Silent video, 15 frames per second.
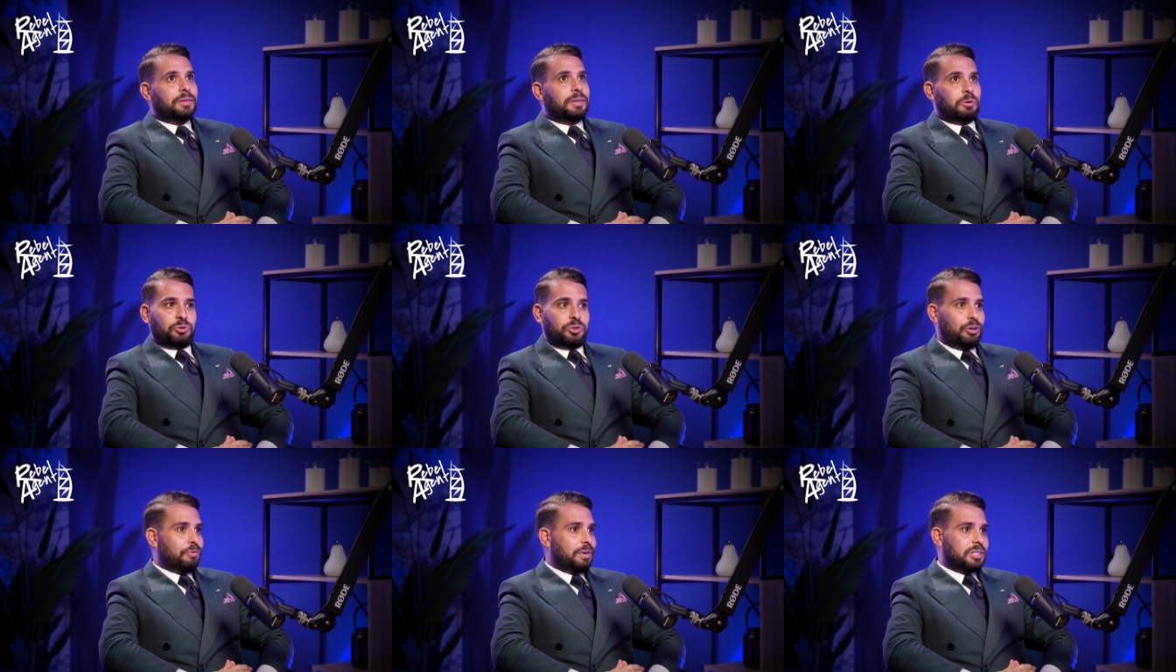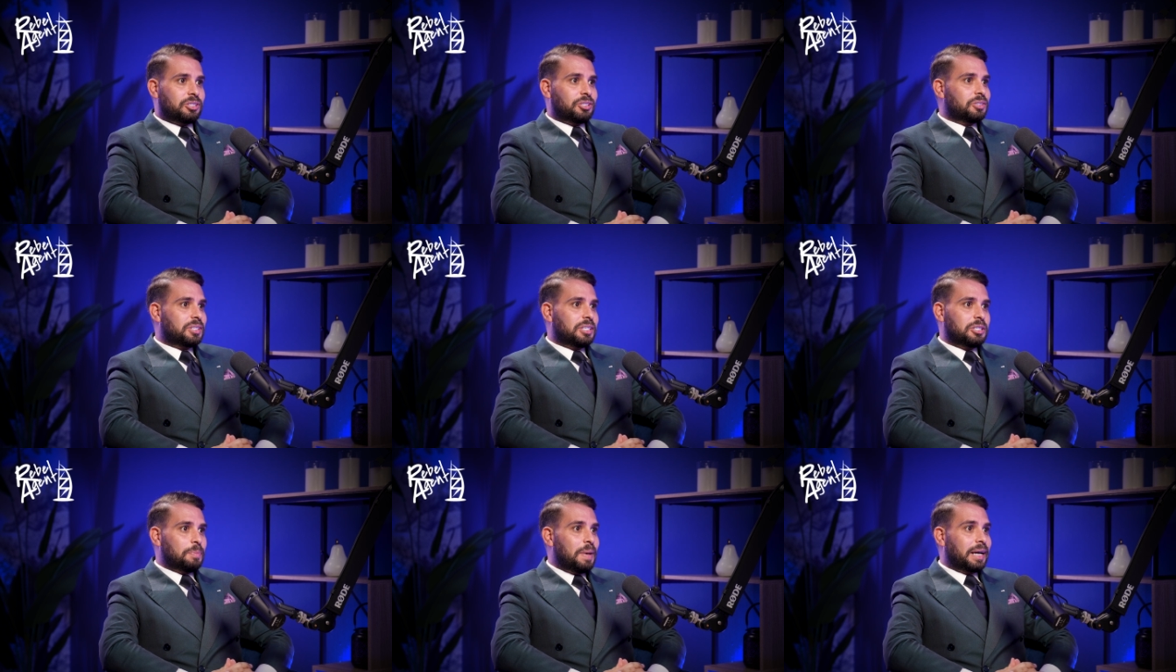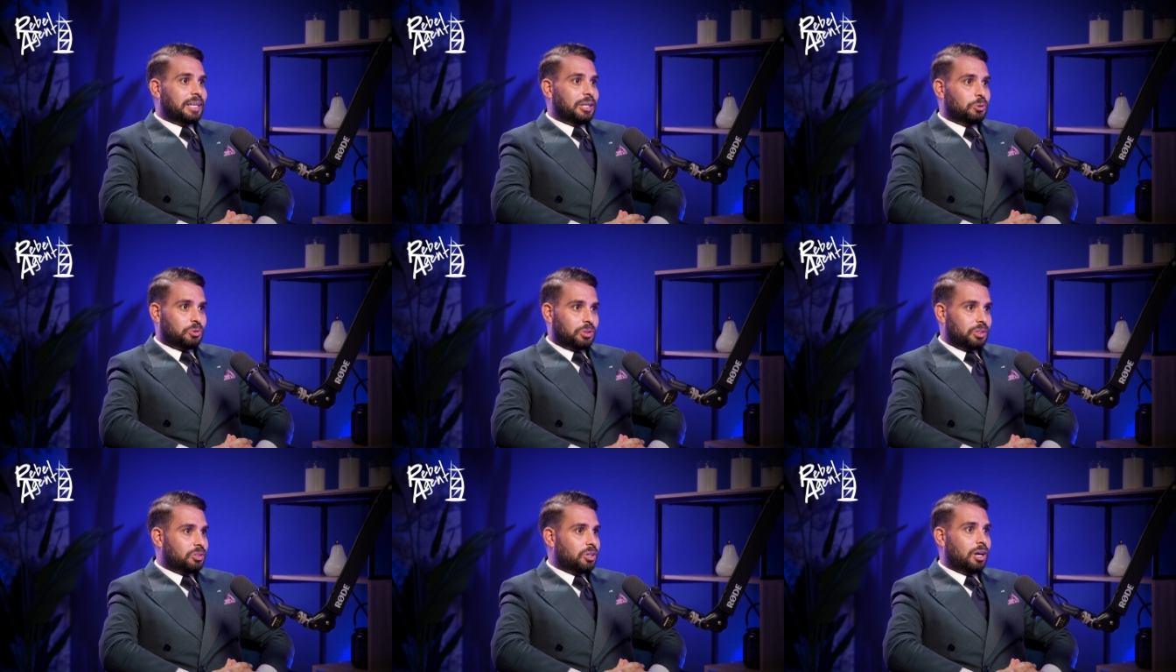There was no residents in Damac Hills
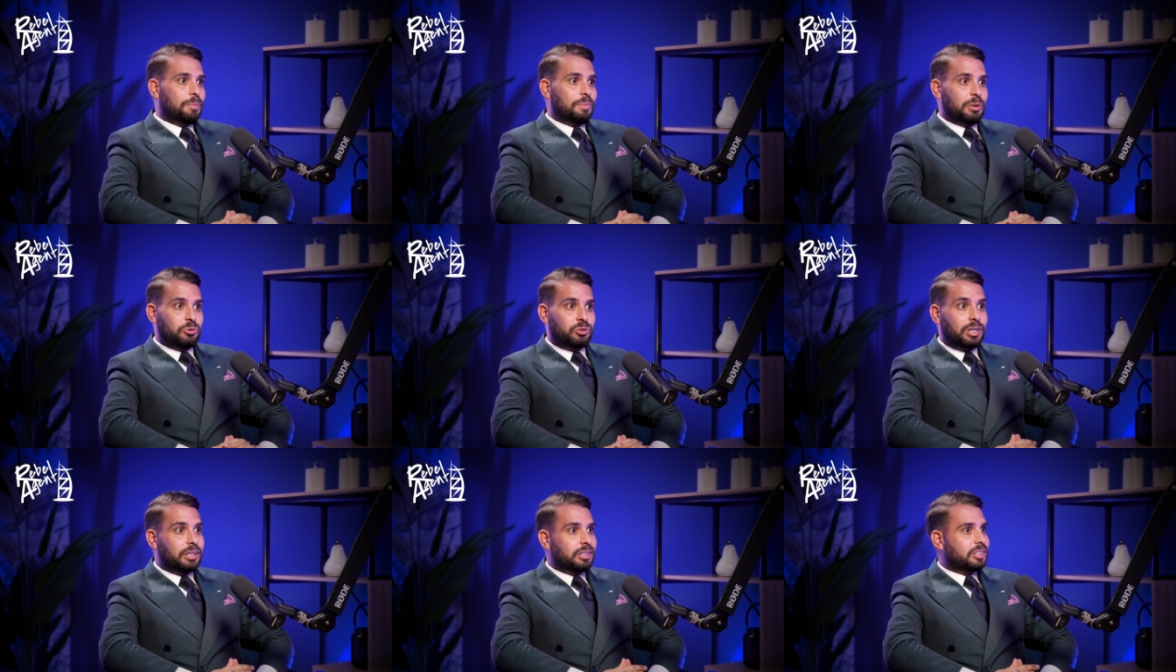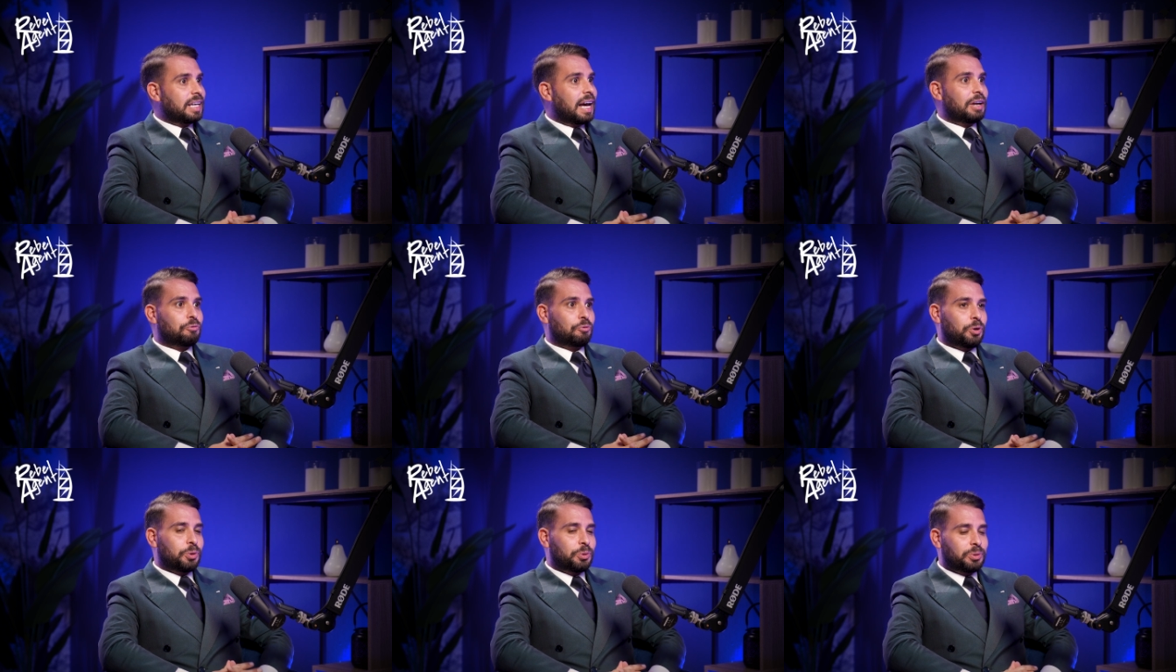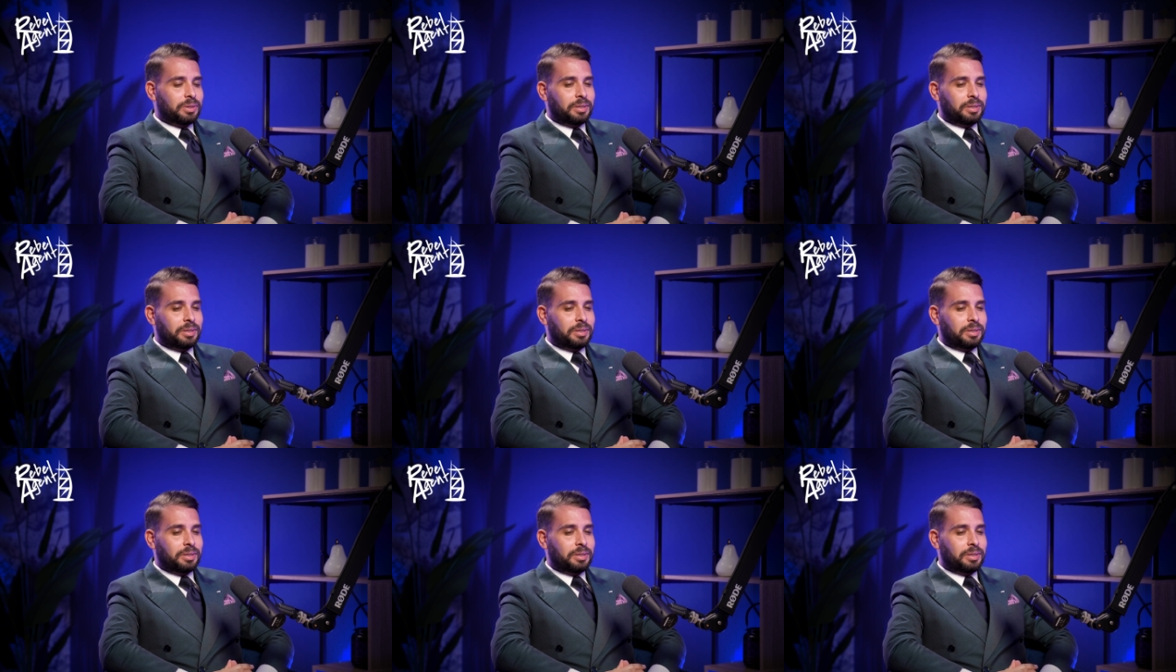at the time. There was still a sand road.